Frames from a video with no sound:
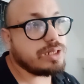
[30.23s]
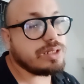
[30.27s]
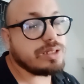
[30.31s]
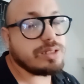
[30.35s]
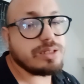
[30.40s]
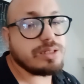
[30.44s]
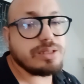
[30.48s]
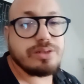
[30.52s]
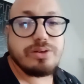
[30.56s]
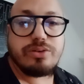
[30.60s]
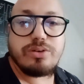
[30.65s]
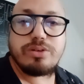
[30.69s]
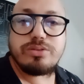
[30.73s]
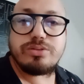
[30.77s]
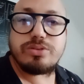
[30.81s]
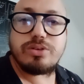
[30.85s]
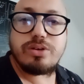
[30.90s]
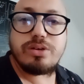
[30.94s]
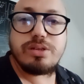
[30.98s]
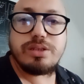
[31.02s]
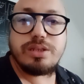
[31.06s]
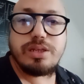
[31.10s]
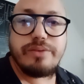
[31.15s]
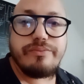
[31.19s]
in a
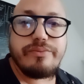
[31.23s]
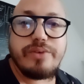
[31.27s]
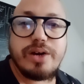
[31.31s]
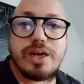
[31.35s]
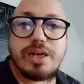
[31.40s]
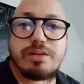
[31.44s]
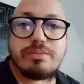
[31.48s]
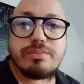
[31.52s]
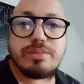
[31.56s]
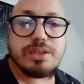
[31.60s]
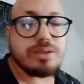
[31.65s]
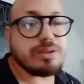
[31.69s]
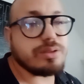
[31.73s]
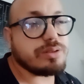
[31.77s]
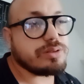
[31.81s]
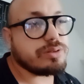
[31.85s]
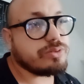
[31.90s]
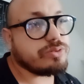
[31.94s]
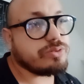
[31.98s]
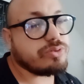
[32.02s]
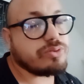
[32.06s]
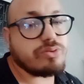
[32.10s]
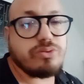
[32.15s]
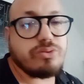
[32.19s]
controlled environment
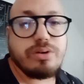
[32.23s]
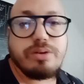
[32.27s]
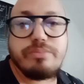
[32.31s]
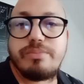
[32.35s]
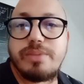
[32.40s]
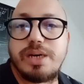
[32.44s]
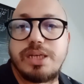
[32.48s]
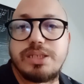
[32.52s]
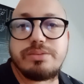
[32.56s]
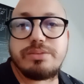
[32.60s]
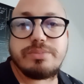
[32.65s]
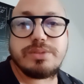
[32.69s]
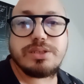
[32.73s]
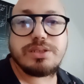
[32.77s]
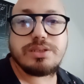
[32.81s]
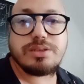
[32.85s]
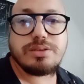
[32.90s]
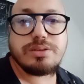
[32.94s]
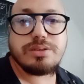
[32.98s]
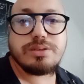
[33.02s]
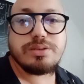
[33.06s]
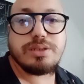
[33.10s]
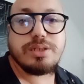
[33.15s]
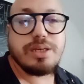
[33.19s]
through embodiment,
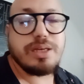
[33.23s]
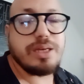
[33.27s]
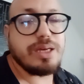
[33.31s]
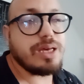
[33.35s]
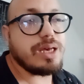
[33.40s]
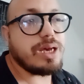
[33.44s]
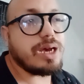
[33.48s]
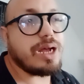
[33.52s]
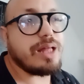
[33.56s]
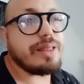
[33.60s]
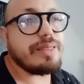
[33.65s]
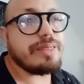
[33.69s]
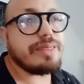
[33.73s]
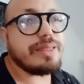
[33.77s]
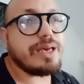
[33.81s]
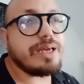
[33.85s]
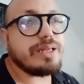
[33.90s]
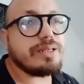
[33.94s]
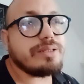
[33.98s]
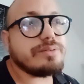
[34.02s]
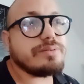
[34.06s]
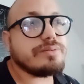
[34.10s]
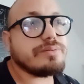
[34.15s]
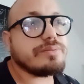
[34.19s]
and
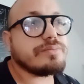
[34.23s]
then